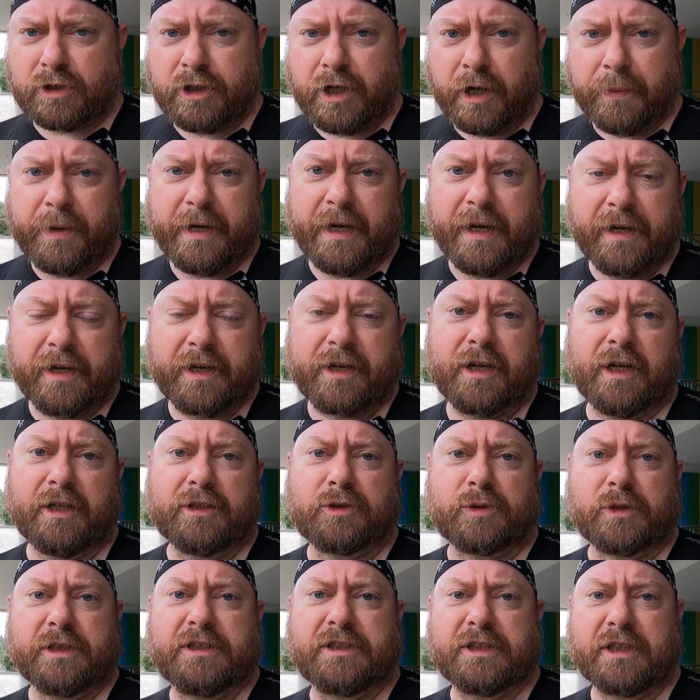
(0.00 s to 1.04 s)
coming into
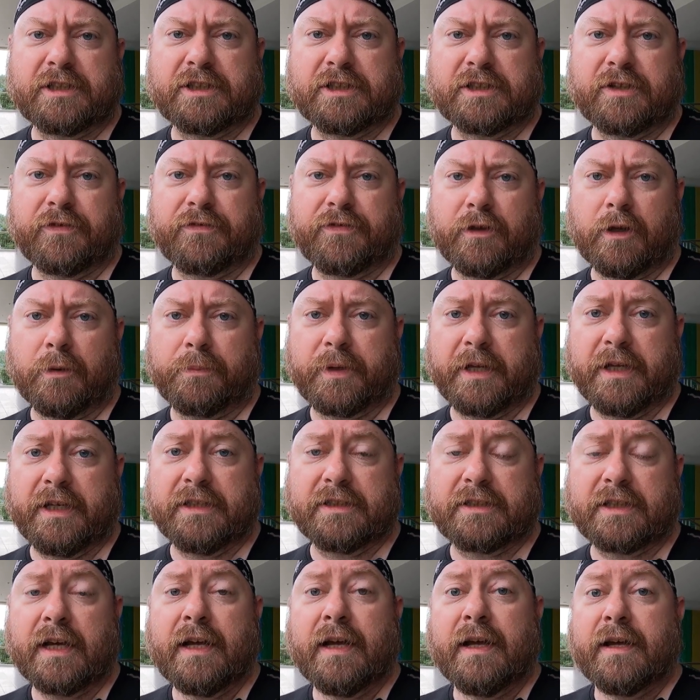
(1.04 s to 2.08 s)
countries such as the
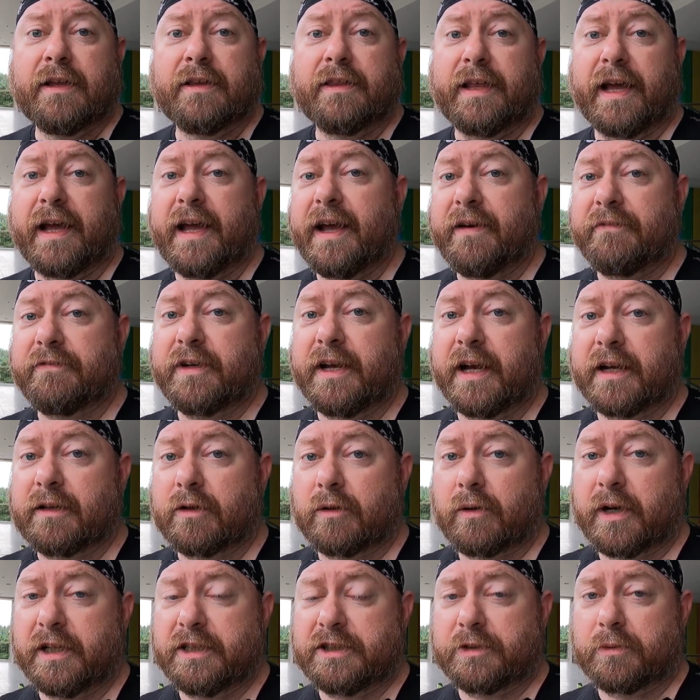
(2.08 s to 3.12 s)
Philippines, they have
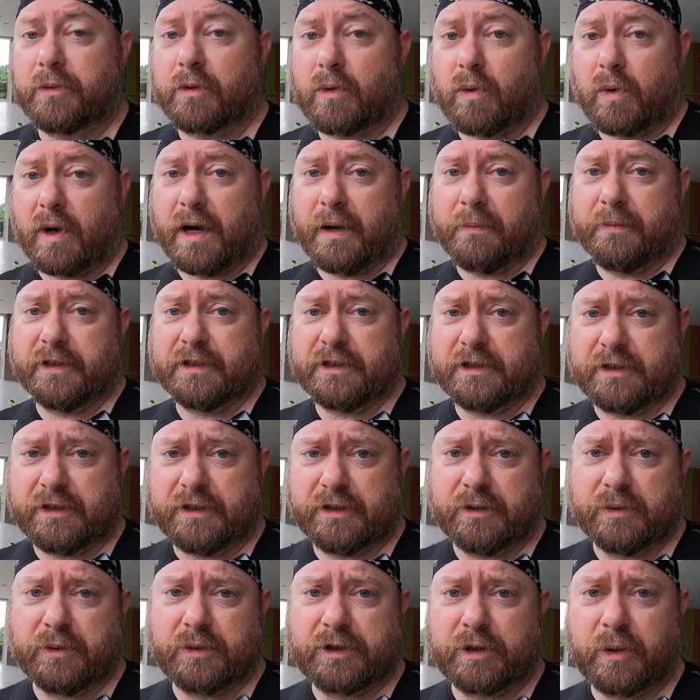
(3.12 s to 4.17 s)
declaration requirements
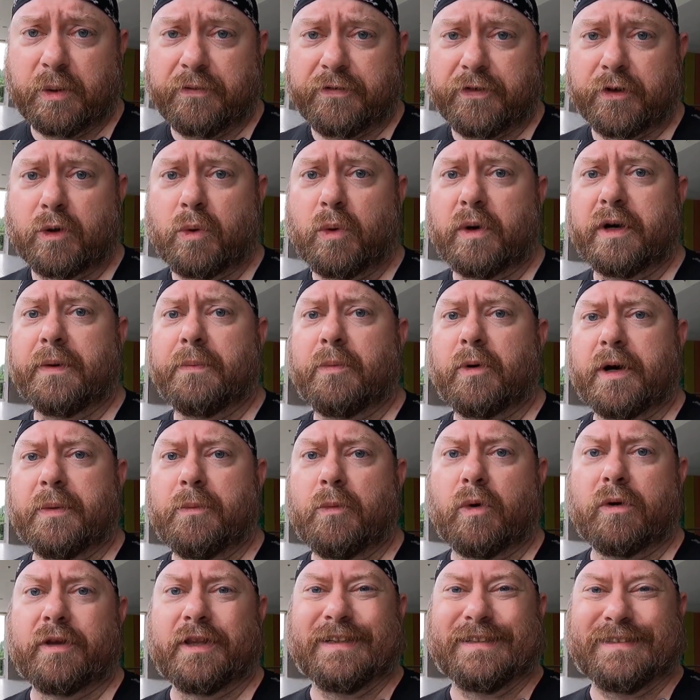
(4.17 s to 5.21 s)
too. So if you're going to bring
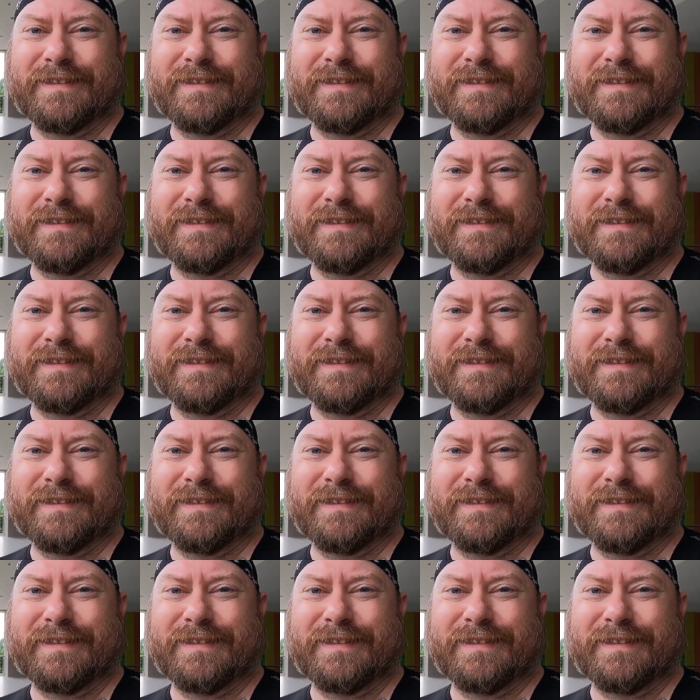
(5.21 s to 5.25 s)
more